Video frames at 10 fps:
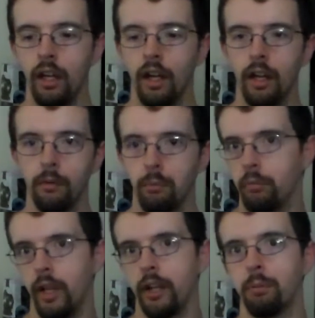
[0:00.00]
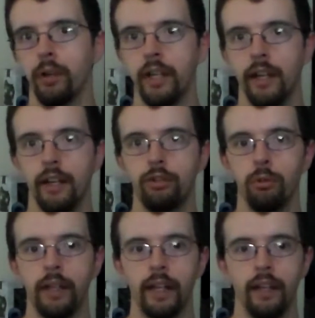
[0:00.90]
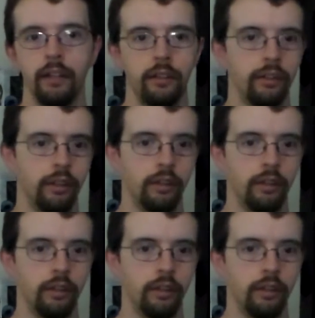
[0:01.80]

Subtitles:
I had a pretty nice weekend.